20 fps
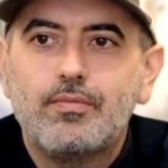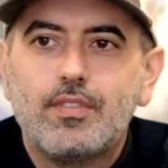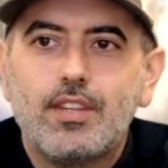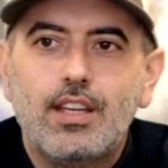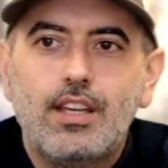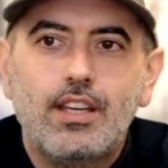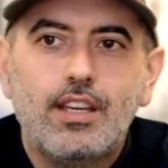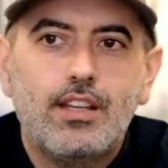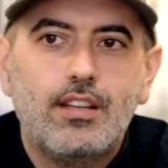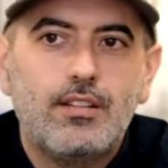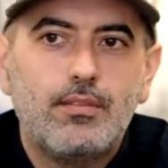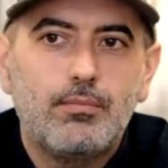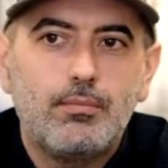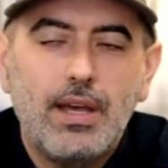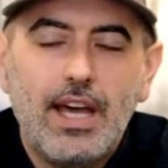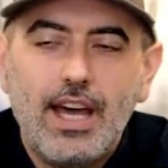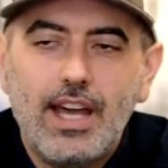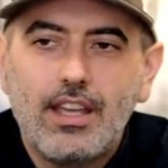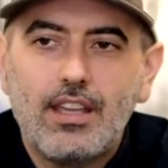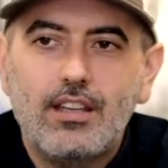and
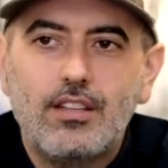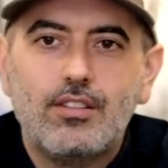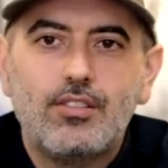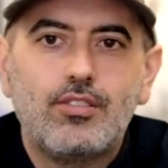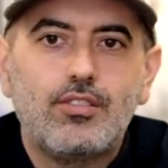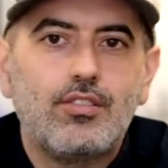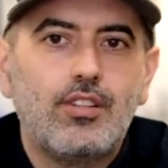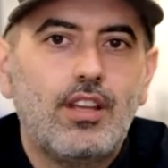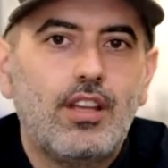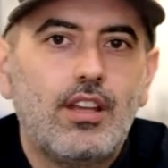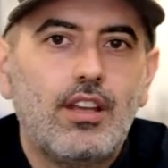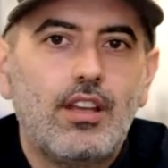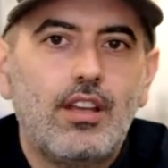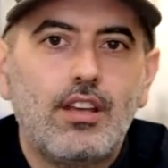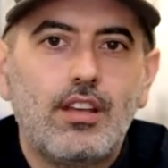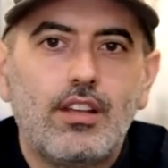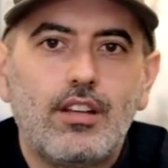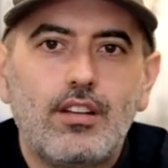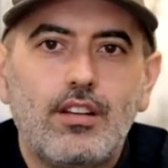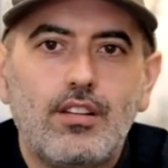packaged
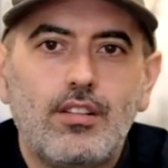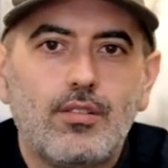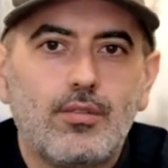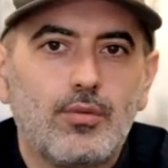and